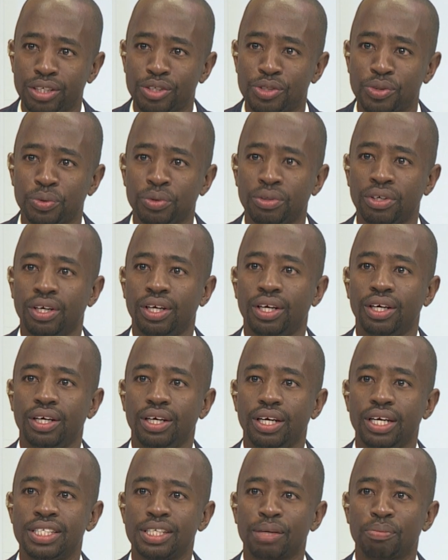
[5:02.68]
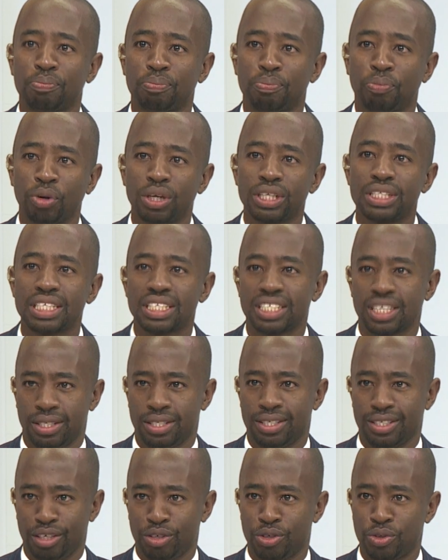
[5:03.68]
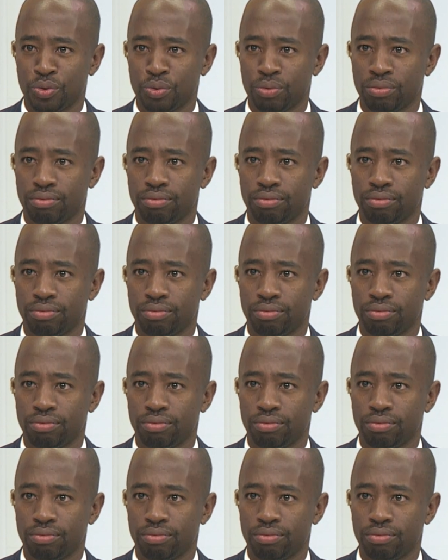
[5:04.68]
issue, it's a politician's issue.